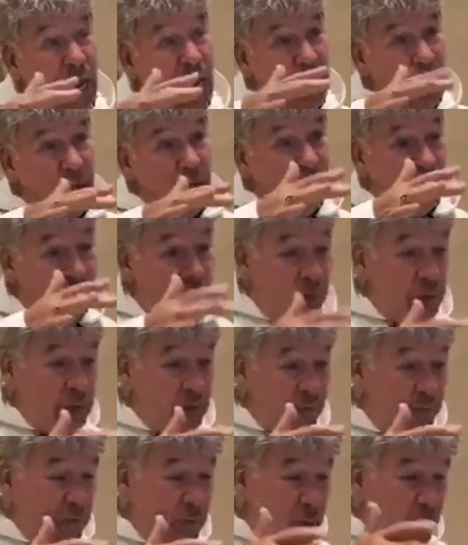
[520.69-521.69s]
And for those
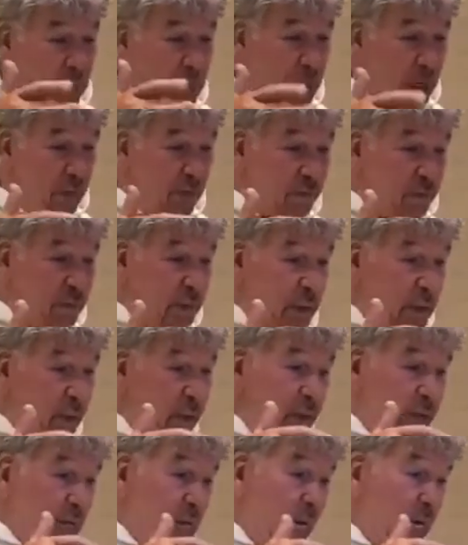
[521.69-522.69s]
of you who are not familiar
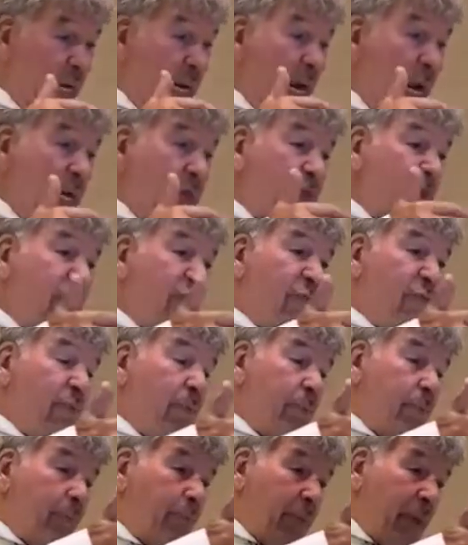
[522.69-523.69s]
with that, they're
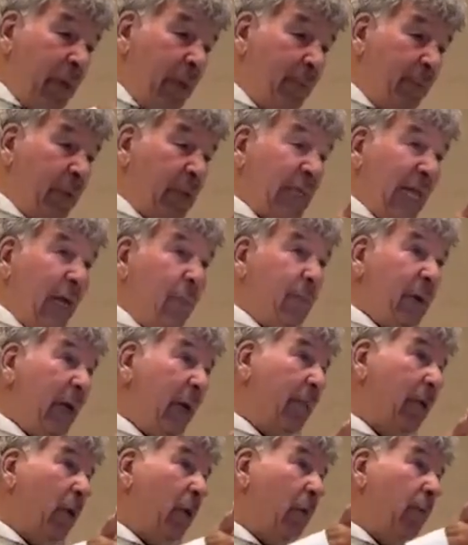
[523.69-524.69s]
people, lay
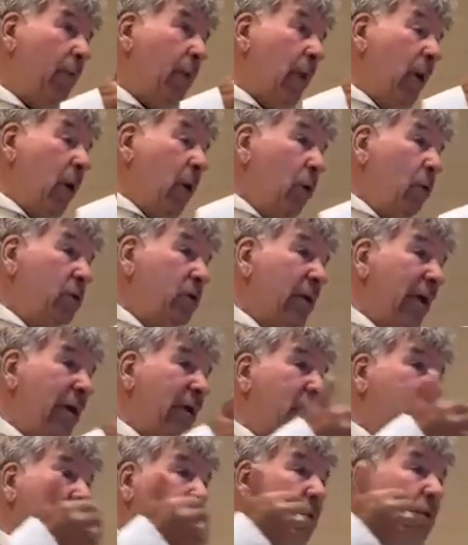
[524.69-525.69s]
people who
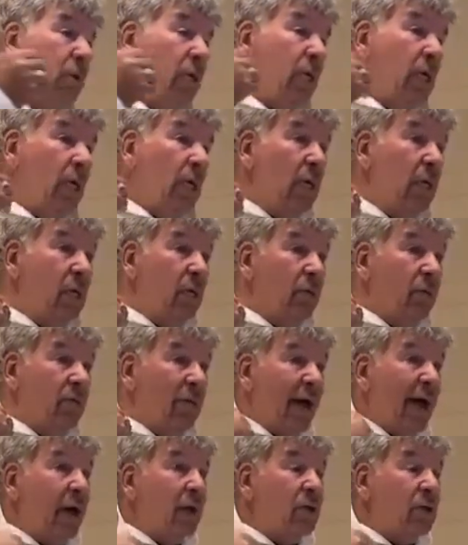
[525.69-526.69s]
take the, the, the
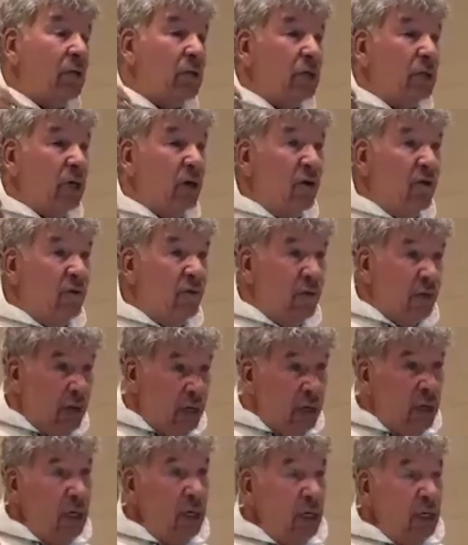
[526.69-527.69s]
vows of
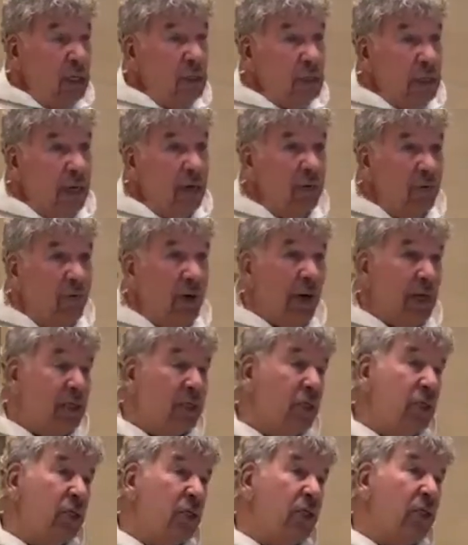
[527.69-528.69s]
St.
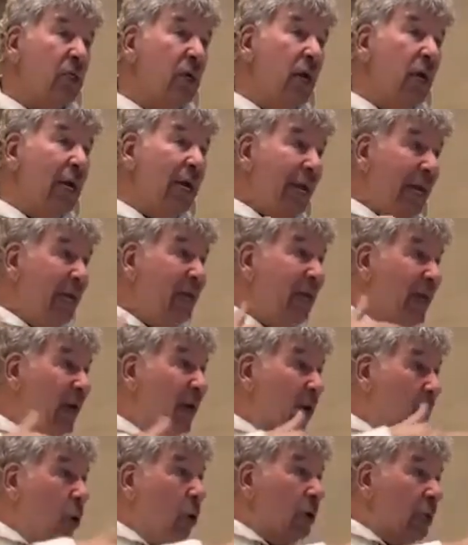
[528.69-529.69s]
Francis in
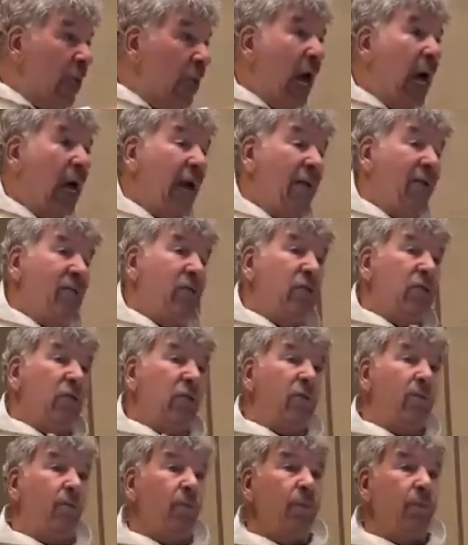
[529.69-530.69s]
their own
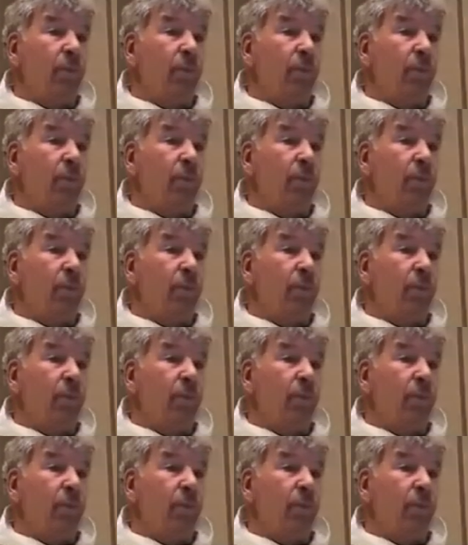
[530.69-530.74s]
lives.